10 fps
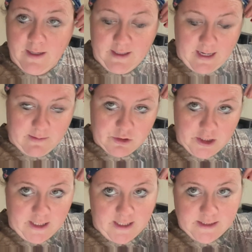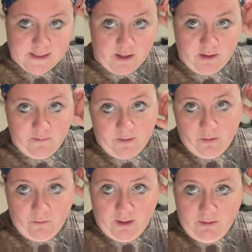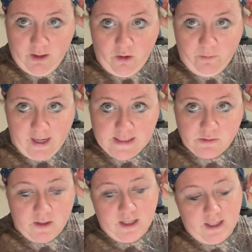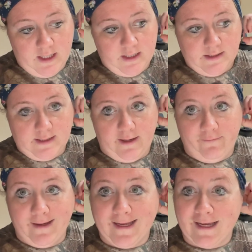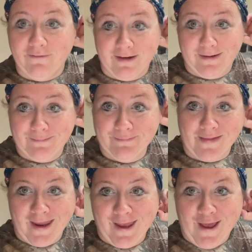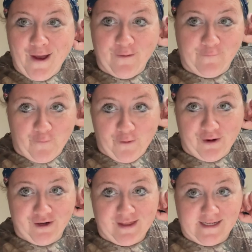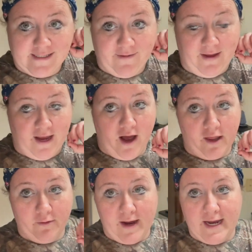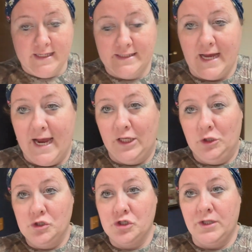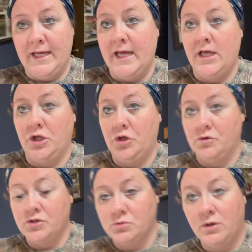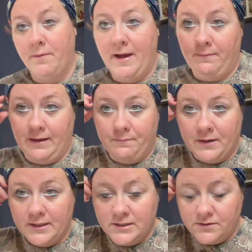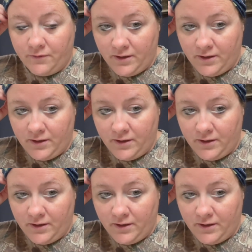i'm sure he does sell them but we want to go price one and see if we can get one for thanksgiving otherwise i usually use one of my meat birds for